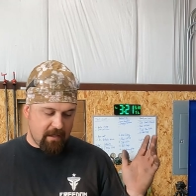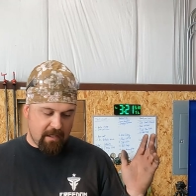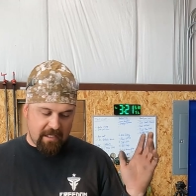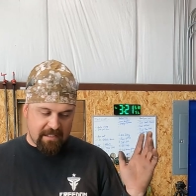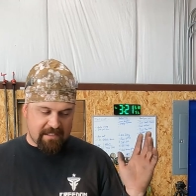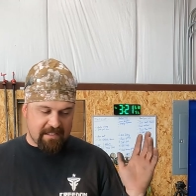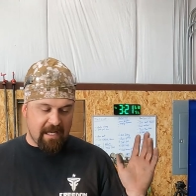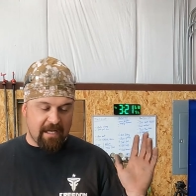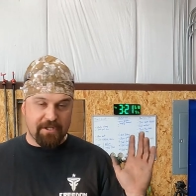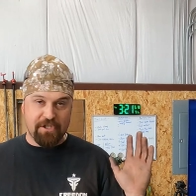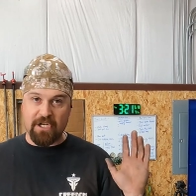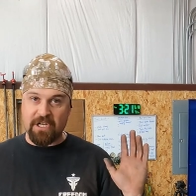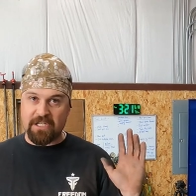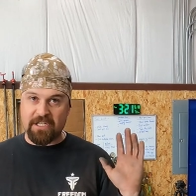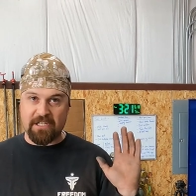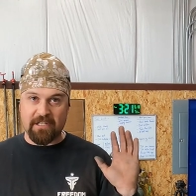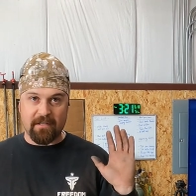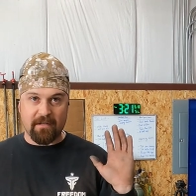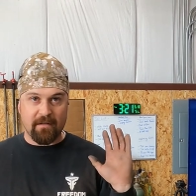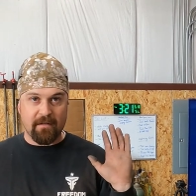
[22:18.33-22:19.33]
he said,
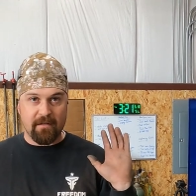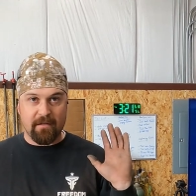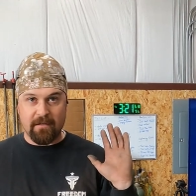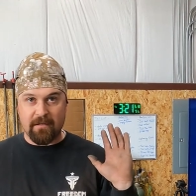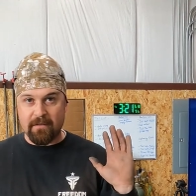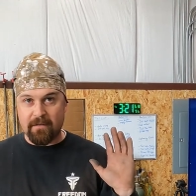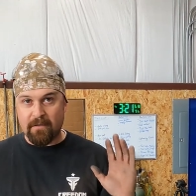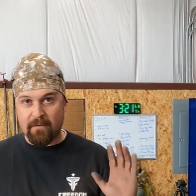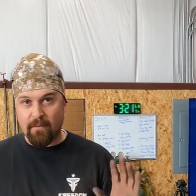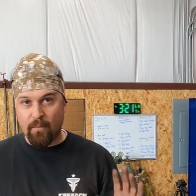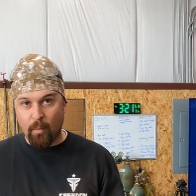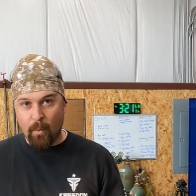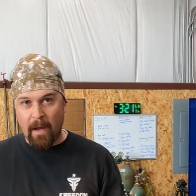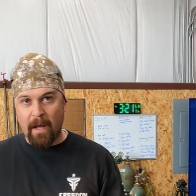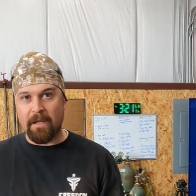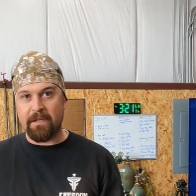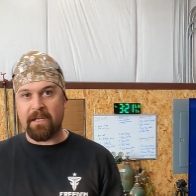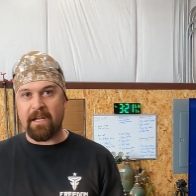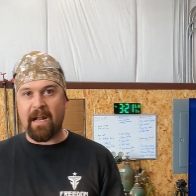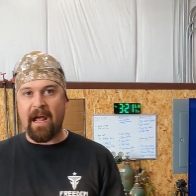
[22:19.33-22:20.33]
just
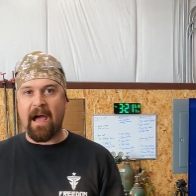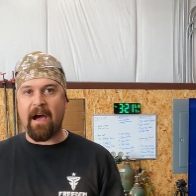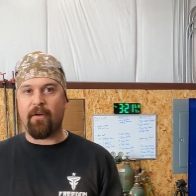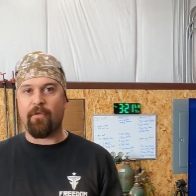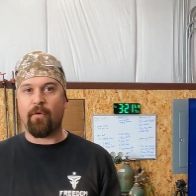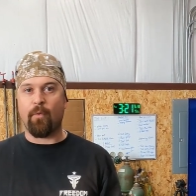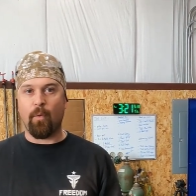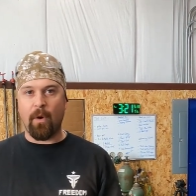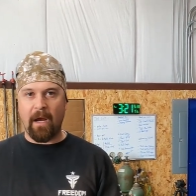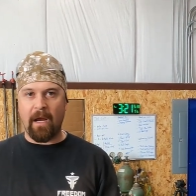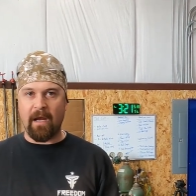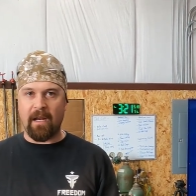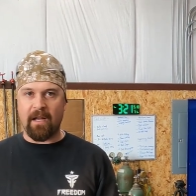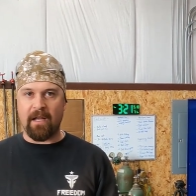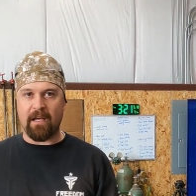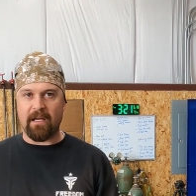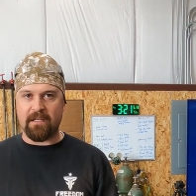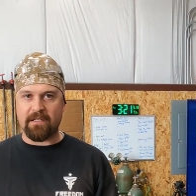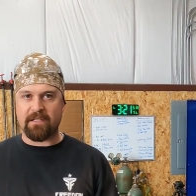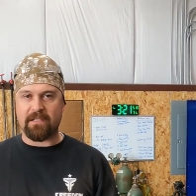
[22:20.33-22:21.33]
weld it out the way it
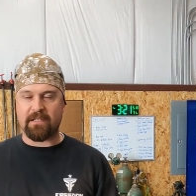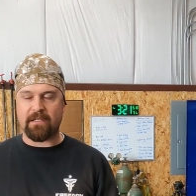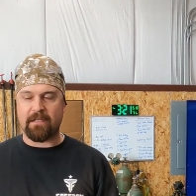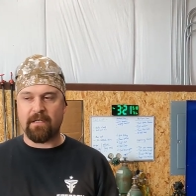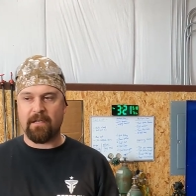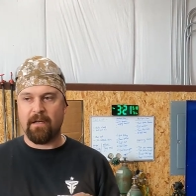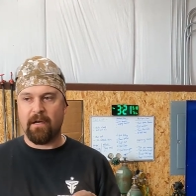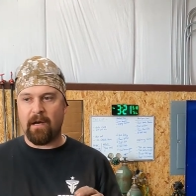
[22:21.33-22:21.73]
is.